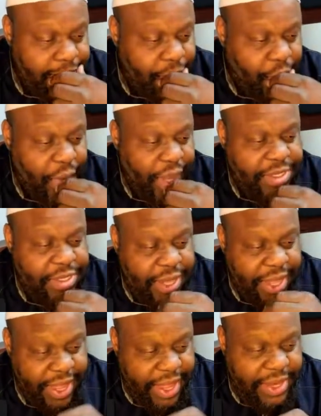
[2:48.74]
wash the
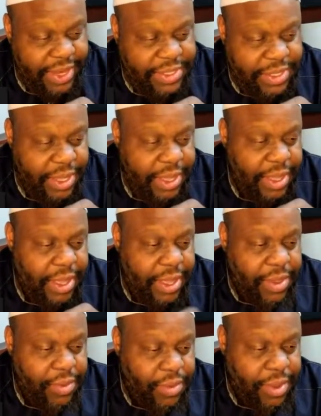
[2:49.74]
hands.
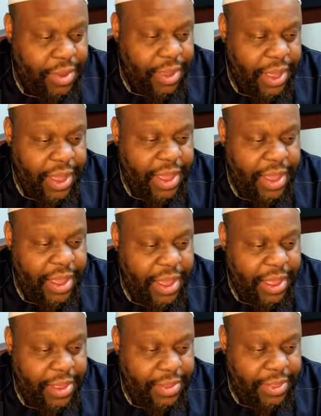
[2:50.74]

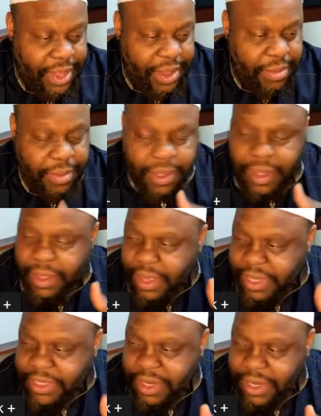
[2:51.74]
Now,
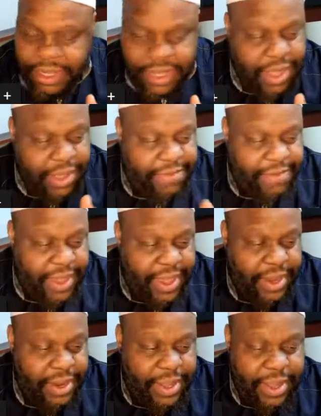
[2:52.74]
ghusl
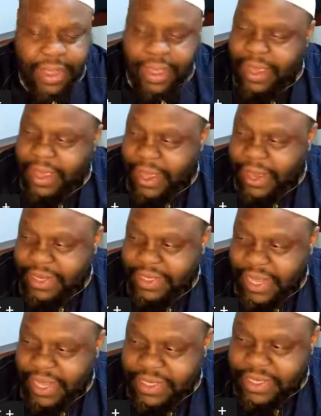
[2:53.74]
kafayn, and it
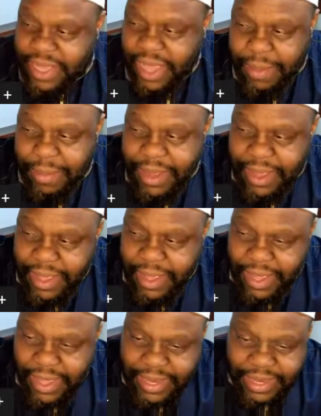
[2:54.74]
says qabla
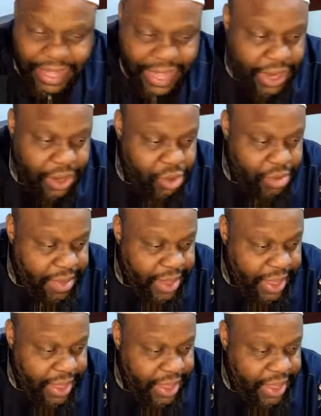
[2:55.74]

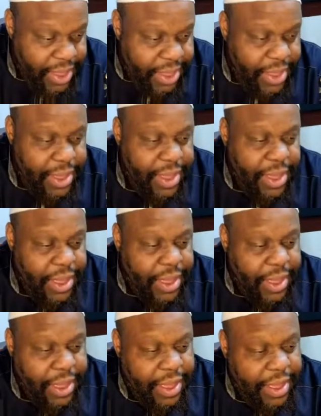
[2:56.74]
idkhalihuma
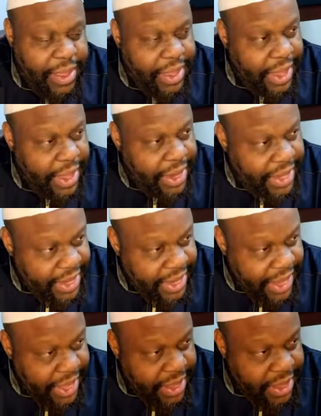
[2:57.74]

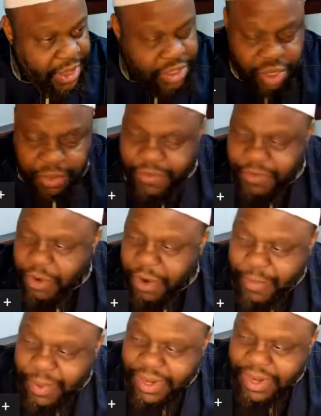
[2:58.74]
al-ina. So before
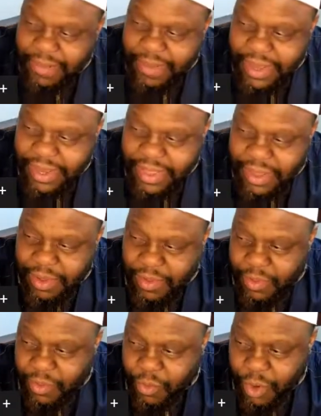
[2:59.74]
putting them in the
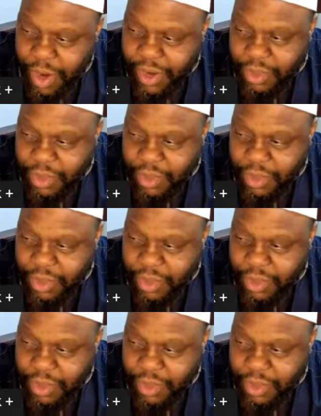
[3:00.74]
water